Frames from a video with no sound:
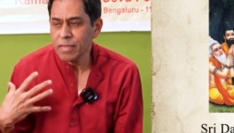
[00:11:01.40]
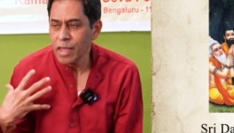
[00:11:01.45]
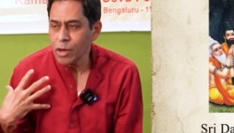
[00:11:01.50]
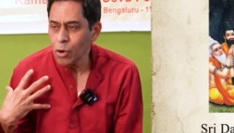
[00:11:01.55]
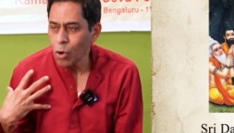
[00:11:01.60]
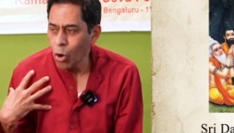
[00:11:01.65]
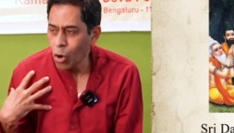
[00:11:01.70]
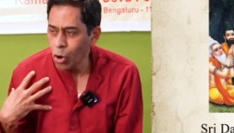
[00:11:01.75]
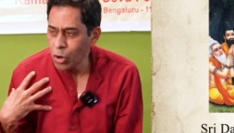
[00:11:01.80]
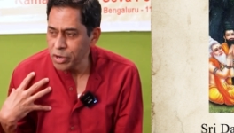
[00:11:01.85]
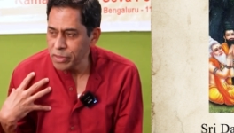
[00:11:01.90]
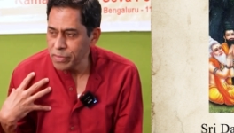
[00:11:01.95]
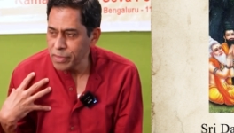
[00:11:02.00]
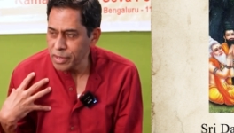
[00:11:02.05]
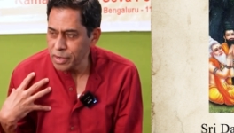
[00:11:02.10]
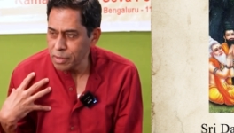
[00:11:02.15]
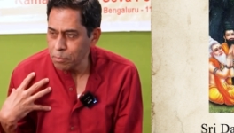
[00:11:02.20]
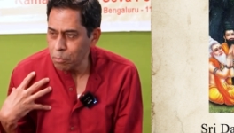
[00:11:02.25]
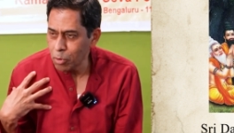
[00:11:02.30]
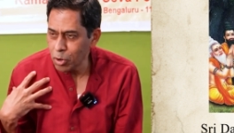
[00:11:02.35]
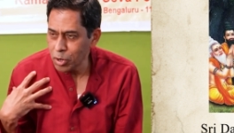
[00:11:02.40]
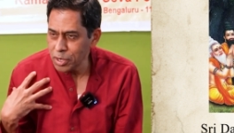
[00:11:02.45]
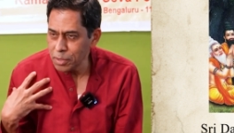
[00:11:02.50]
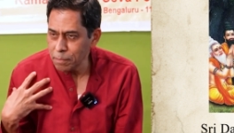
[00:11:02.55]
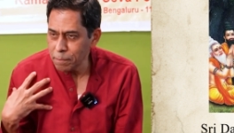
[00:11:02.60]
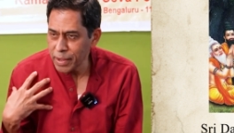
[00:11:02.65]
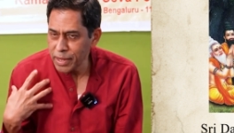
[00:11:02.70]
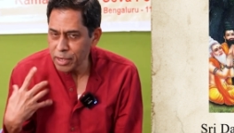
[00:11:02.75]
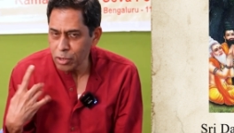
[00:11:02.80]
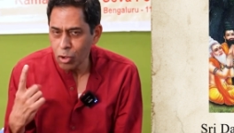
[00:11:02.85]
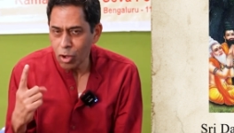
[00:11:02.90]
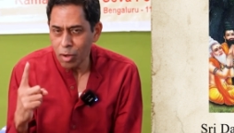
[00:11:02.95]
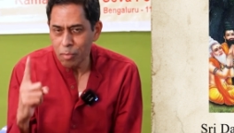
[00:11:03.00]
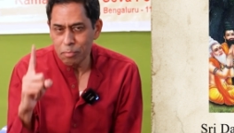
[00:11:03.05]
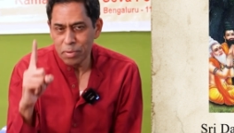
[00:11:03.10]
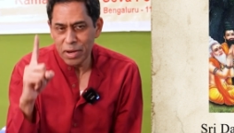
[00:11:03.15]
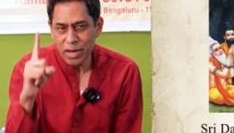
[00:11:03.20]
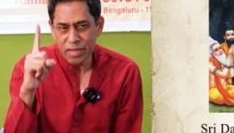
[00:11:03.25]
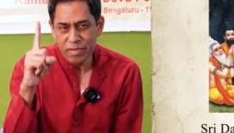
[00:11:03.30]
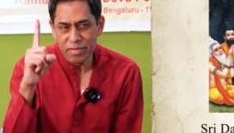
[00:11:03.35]
is an ordinary body-mind
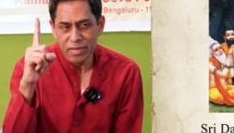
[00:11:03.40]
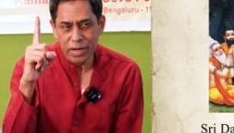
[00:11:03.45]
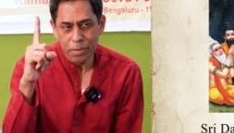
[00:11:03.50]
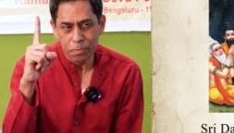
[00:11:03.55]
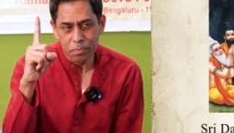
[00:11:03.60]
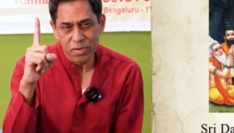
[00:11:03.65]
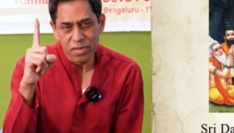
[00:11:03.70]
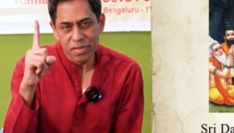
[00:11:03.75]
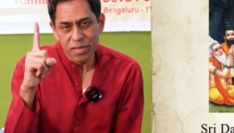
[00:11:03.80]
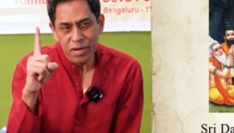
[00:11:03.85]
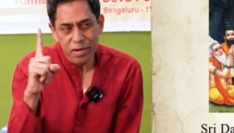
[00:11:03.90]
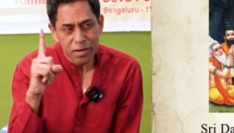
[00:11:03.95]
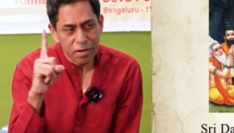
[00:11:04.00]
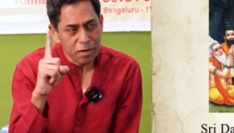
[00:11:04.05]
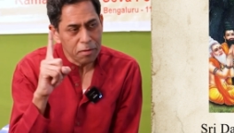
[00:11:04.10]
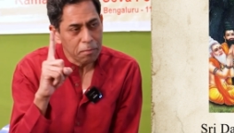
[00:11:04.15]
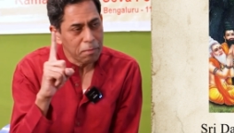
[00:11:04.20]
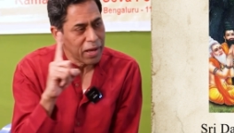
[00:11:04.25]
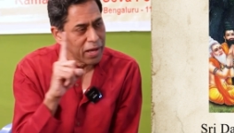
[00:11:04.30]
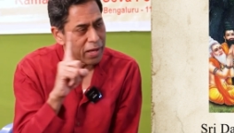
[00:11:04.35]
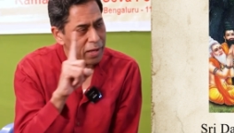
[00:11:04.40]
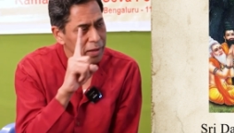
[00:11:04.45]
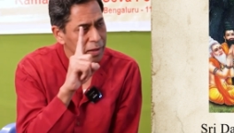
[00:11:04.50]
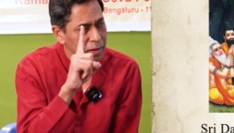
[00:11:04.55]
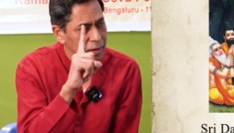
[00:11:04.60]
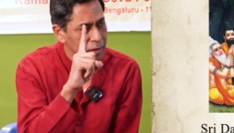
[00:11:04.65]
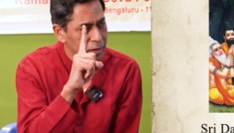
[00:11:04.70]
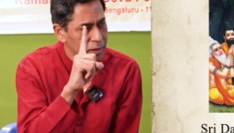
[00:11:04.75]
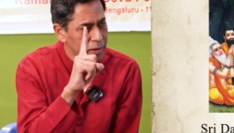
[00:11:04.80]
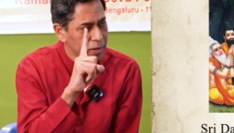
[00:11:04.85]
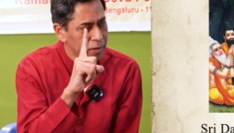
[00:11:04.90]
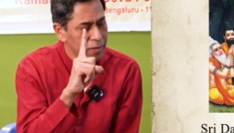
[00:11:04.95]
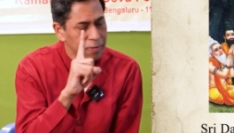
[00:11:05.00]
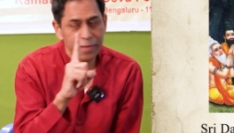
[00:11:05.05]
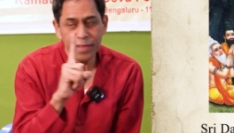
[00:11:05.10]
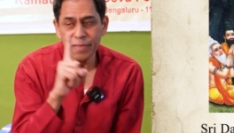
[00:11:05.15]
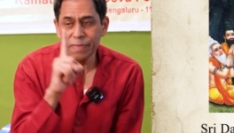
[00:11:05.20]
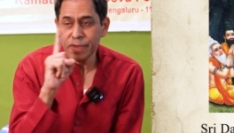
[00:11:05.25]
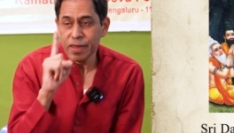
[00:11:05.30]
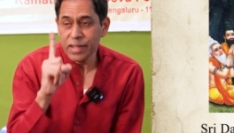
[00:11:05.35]
complex represented by
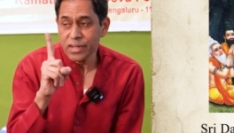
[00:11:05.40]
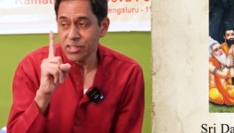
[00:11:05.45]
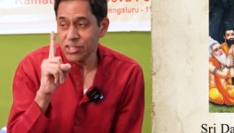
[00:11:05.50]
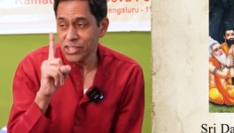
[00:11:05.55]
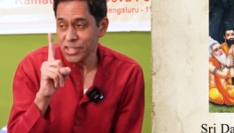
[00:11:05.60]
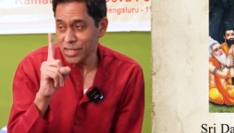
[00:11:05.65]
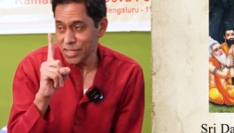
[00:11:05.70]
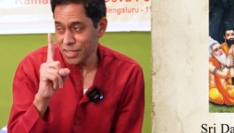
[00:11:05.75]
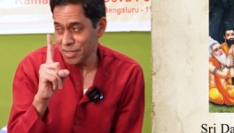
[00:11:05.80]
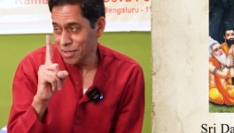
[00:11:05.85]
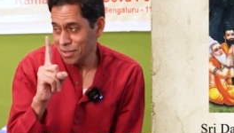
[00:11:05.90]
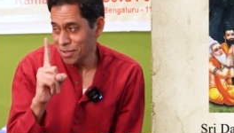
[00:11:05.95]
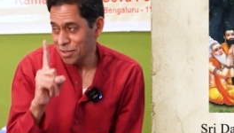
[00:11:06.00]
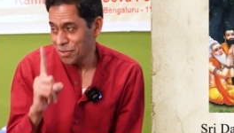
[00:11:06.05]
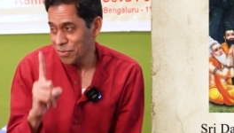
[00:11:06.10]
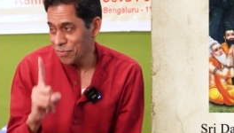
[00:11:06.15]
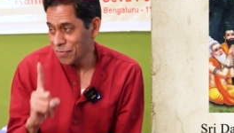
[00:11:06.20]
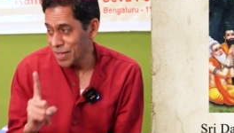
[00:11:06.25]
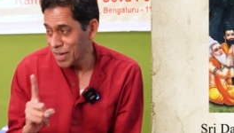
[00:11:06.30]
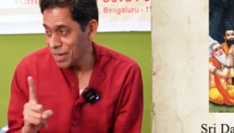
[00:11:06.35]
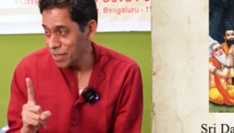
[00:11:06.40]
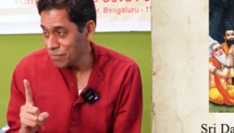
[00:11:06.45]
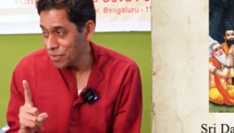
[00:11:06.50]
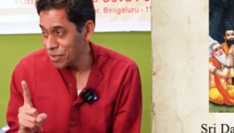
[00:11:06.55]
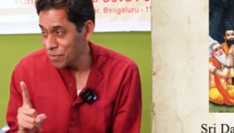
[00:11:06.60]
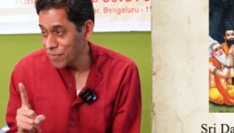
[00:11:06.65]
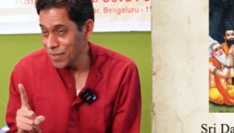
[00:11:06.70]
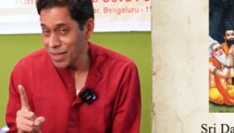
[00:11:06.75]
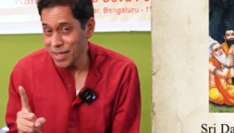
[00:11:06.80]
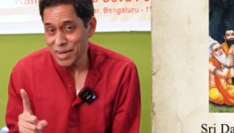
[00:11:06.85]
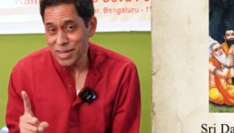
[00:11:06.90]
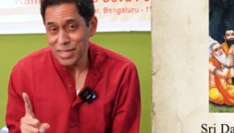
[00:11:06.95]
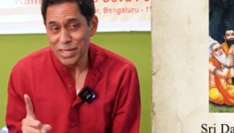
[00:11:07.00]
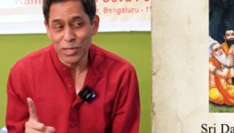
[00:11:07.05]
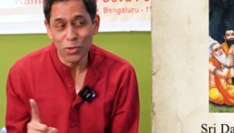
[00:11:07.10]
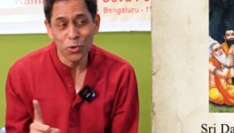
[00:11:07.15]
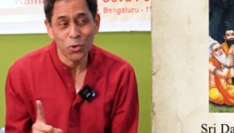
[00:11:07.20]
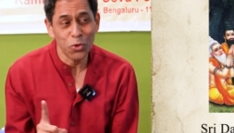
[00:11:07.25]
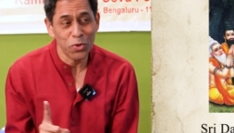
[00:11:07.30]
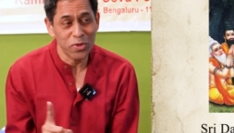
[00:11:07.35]
the Tarjani. Whenever we are
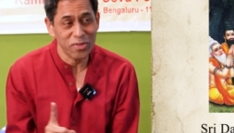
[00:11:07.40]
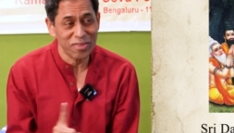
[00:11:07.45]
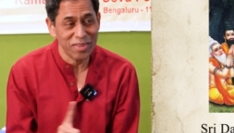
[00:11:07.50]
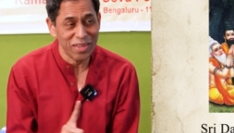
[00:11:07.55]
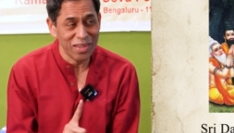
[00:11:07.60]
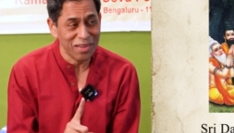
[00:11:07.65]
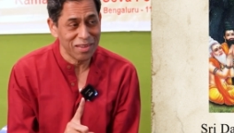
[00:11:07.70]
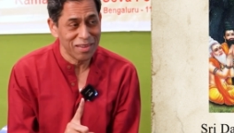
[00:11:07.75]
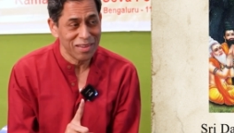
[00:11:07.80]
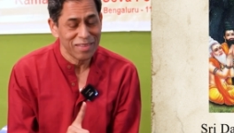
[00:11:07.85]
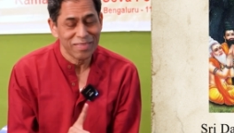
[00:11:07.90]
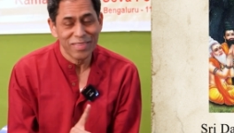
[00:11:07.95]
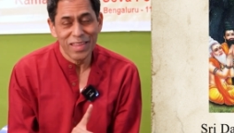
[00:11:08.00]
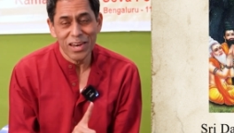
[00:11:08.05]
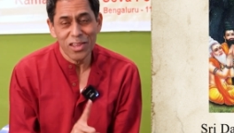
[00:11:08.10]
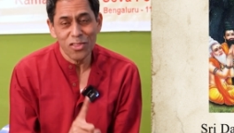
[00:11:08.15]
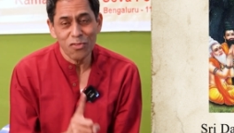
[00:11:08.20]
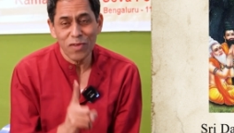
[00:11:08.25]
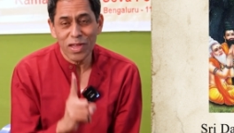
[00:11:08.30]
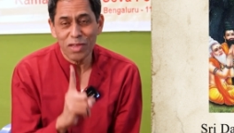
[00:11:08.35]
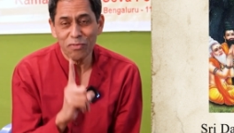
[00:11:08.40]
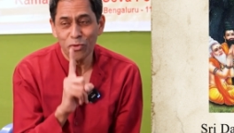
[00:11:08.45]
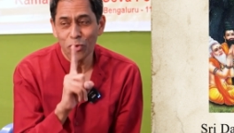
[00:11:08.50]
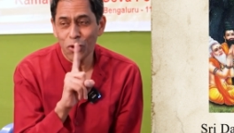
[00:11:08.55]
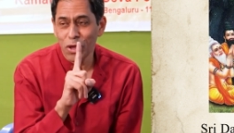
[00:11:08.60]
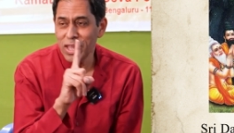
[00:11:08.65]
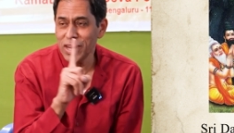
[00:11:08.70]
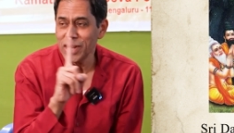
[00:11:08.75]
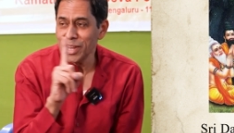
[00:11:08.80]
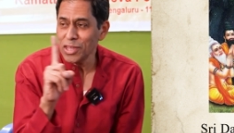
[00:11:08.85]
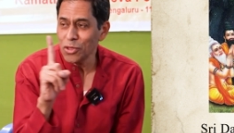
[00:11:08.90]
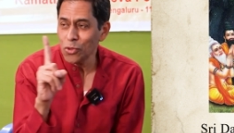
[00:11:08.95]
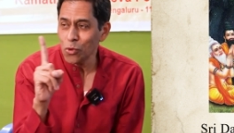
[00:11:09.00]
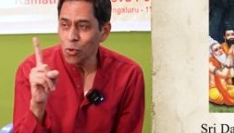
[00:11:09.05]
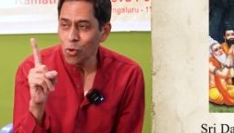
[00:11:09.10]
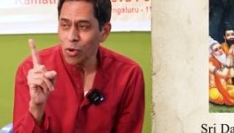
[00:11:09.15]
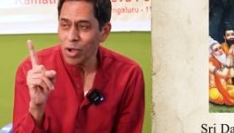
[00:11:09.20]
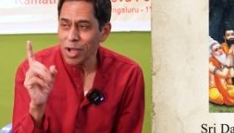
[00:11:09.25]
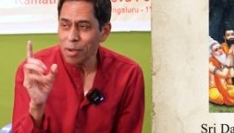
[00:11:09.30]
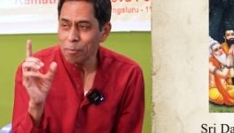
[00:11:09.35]
egoistic, that is why for any
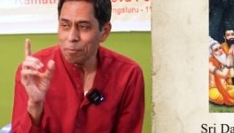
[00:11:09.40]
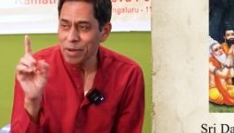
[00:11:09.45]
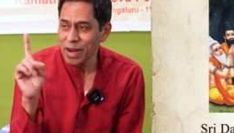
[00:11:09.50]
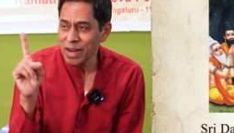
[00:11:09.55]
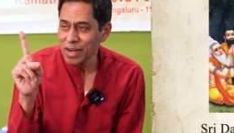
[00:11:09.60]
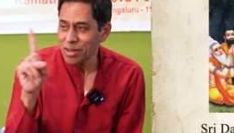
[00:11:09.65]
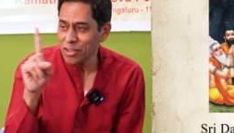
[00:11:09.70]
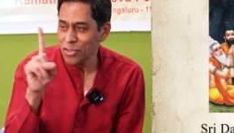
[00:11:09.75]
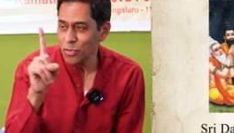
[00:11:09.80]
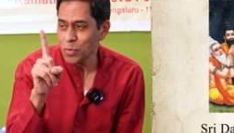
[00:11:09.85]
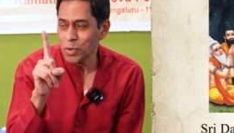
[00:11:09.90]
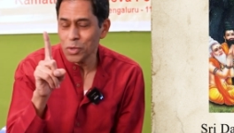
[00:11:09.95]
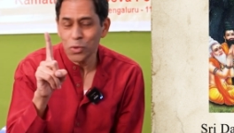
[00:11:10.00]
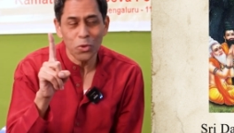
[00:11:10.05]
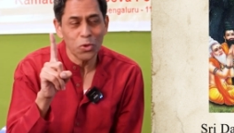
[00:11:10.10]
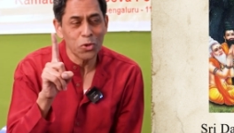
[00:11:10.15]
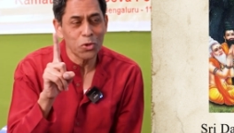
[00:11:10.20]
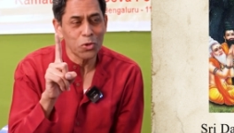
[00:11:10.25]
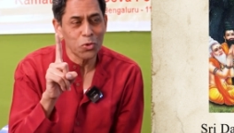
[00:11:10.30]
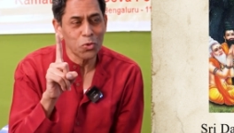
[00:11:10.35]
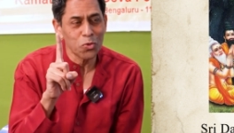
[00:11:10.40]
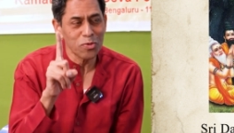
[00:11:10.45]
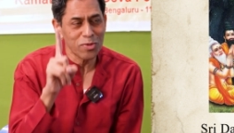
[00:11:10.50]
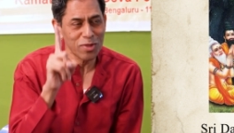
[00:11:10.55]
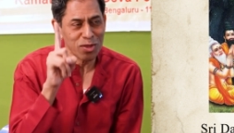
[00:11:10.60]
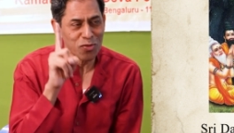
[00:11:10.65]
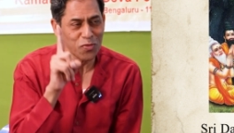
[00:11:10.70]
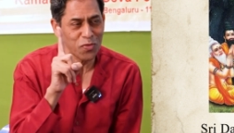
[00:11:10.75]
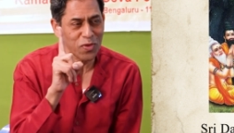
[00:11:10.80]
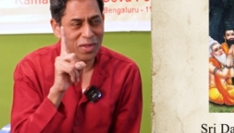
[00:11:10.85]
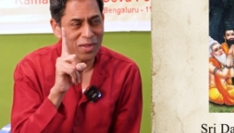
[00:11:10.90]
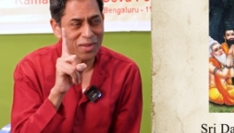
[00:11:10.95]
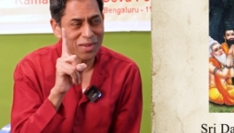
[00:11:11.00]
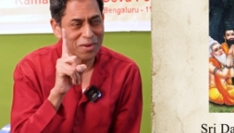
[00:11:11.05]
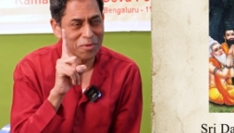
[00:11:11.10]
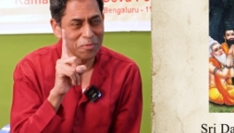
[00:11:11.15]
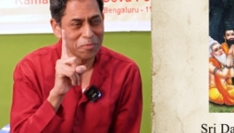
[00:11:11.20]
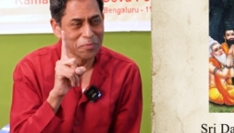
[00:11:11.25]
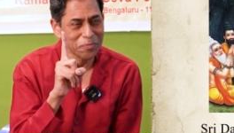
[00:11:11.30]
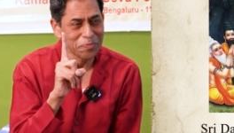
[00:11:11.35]
yoga practice we don't use this finger,